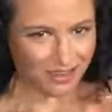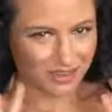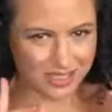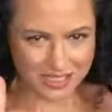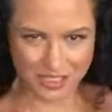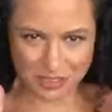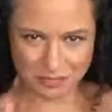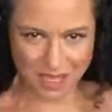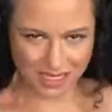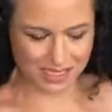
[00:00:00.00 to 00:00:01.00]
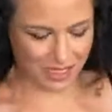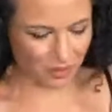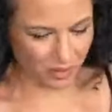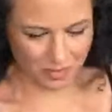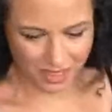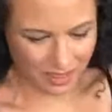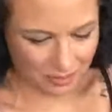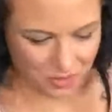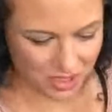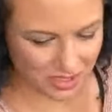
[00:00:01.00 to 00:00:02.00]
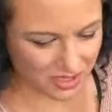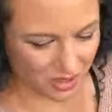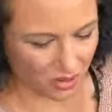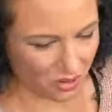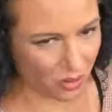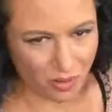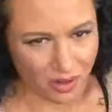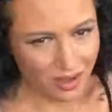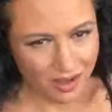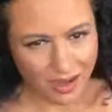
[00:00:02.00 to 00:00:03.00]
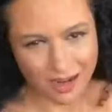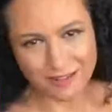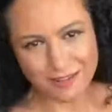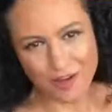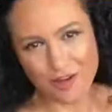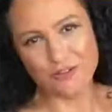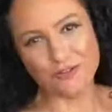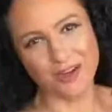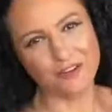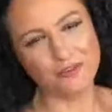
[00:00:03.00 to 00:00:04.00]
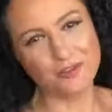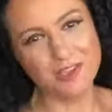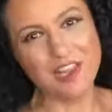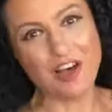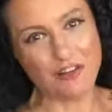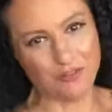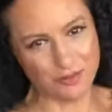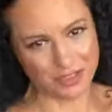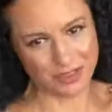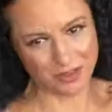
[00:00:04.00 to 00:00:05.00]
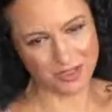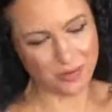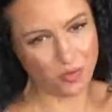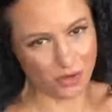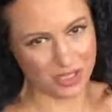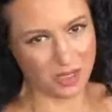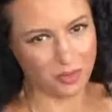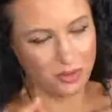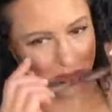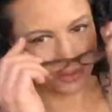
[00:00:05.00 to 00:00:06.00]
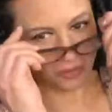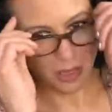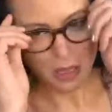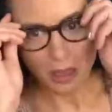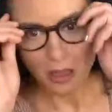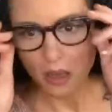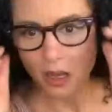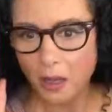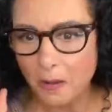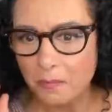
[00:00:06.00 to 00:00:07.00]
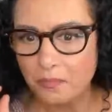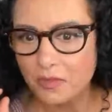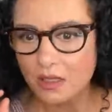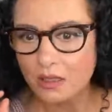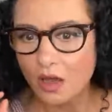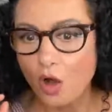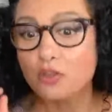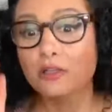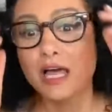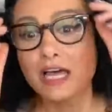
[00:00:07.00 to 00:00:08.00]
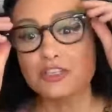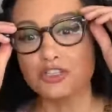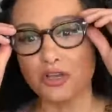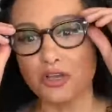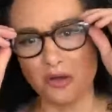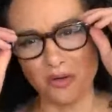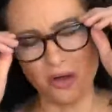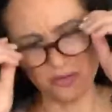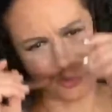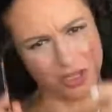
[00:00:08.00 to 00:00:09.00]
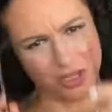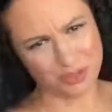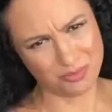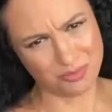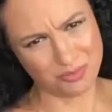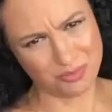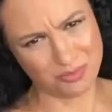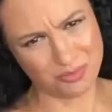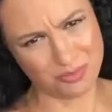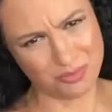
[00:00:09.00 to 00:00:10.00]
are such amazing women. I'm just so, I've loved working with you. Oh, the last show. Oh, thanks, Maria.